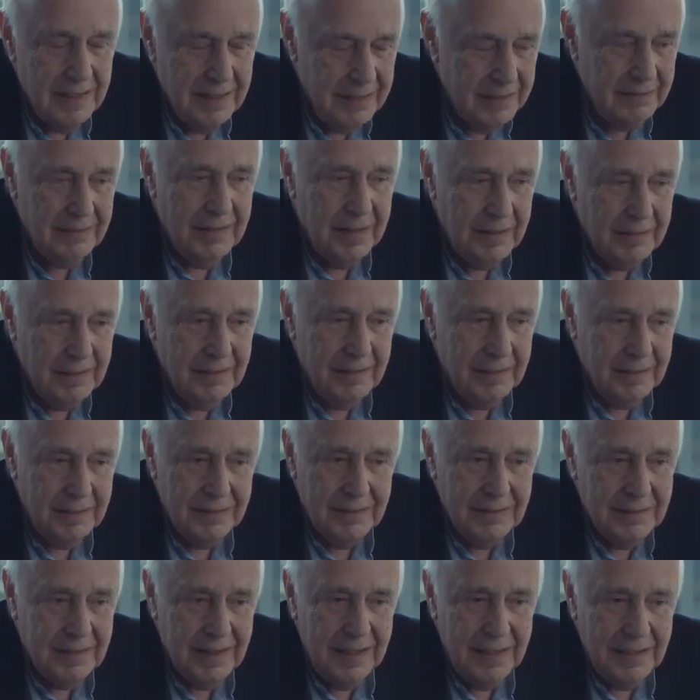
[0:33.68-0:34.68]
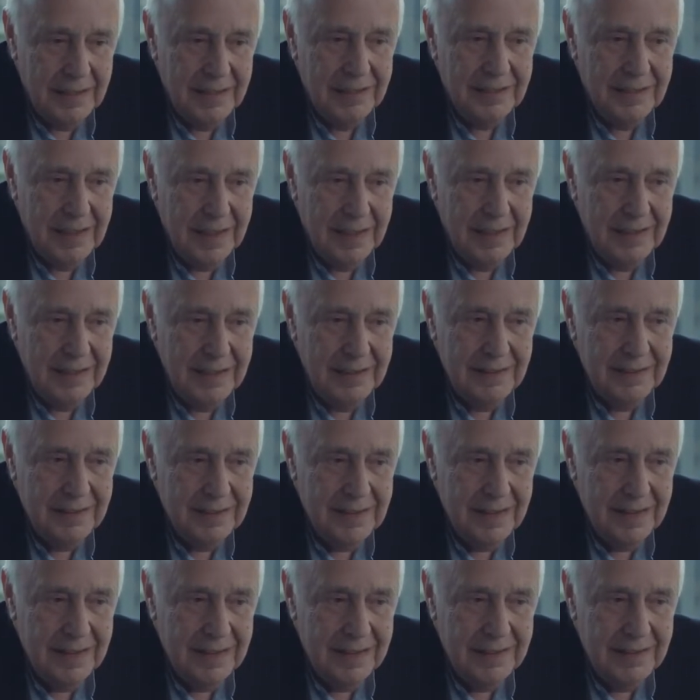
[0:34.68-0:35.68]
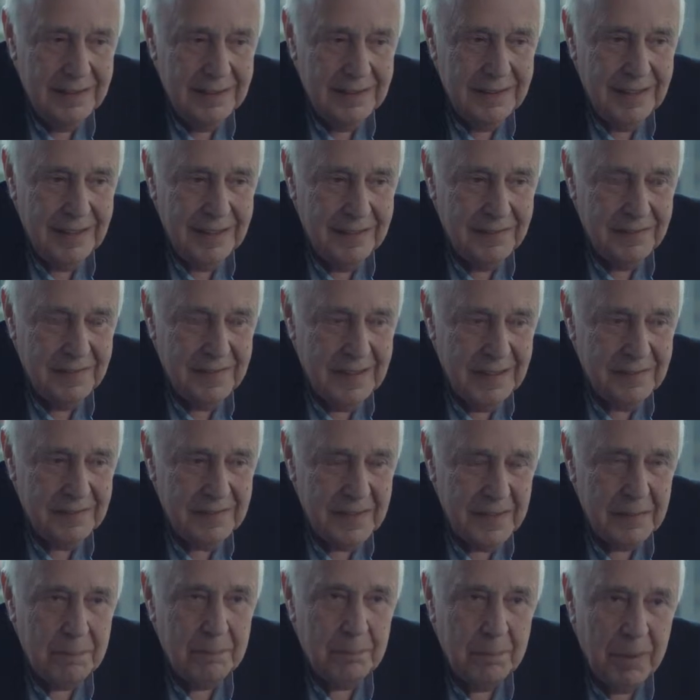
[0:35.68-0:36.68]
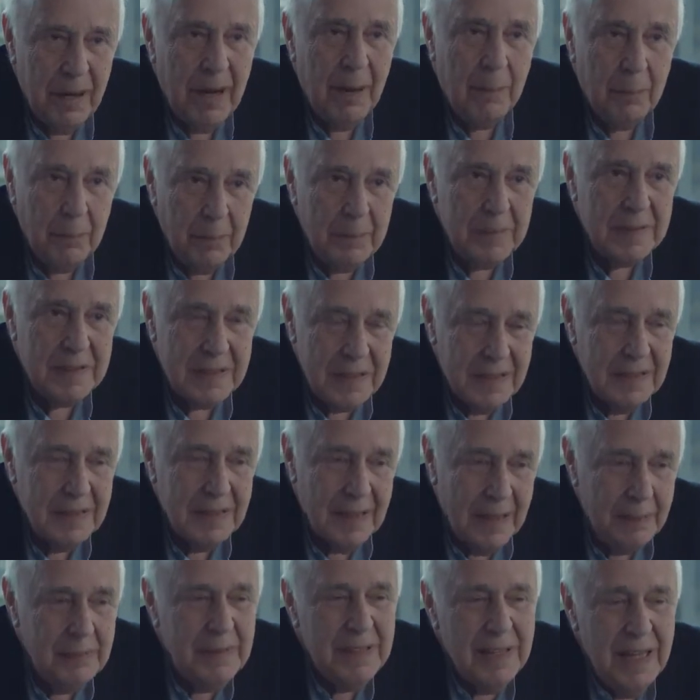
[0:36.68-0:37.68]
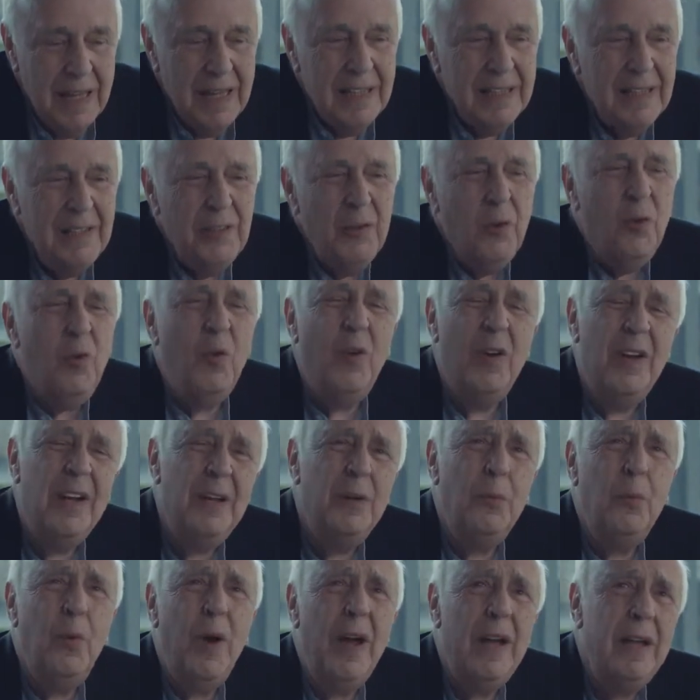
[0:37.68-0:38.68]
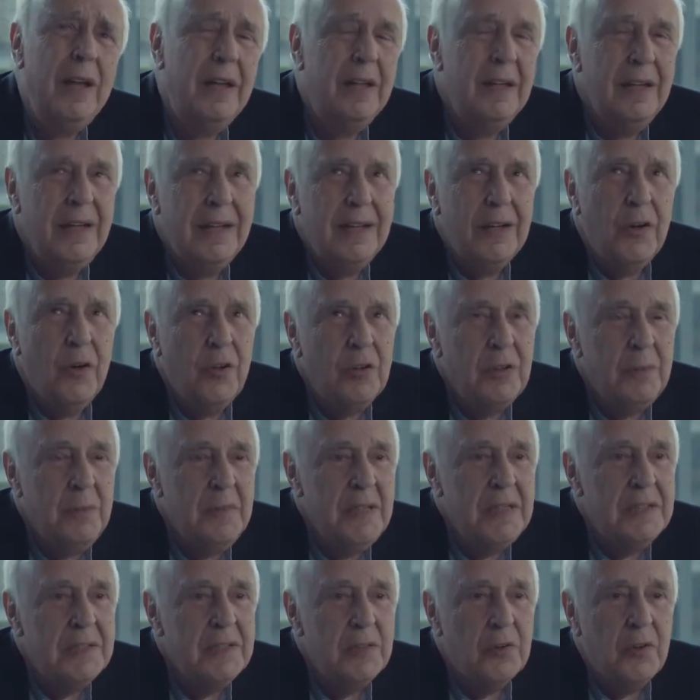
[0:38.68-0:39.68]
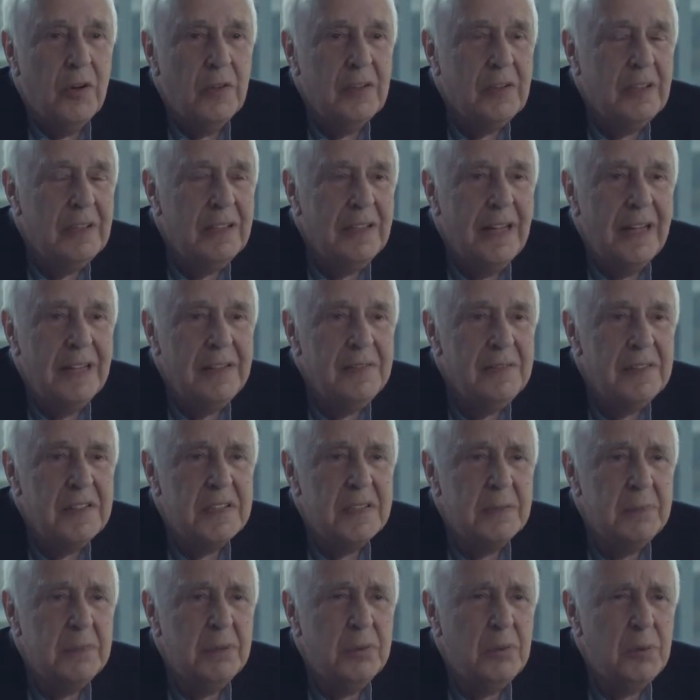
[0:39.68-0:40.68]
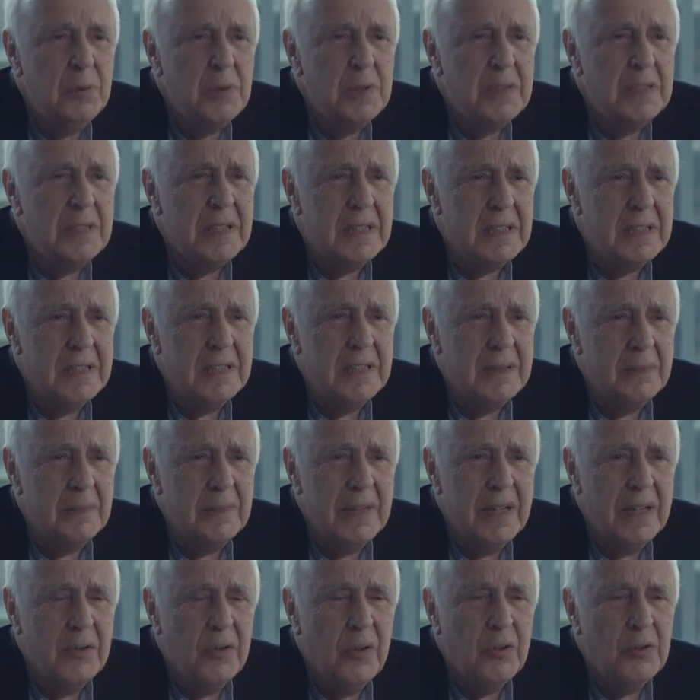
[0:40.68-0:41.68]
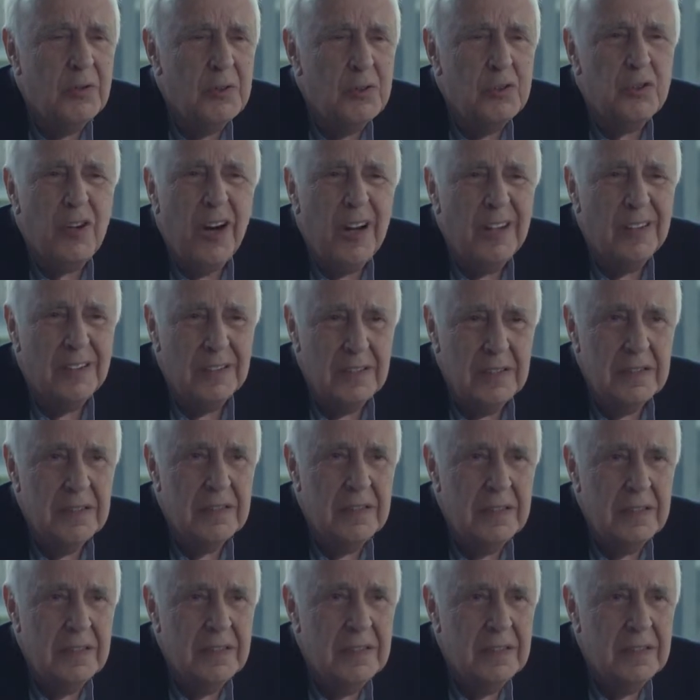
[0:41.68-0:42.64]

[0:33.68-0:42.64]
you know, they're just pumped. I mean, in a way, economies are on a life support system. They're on drugs.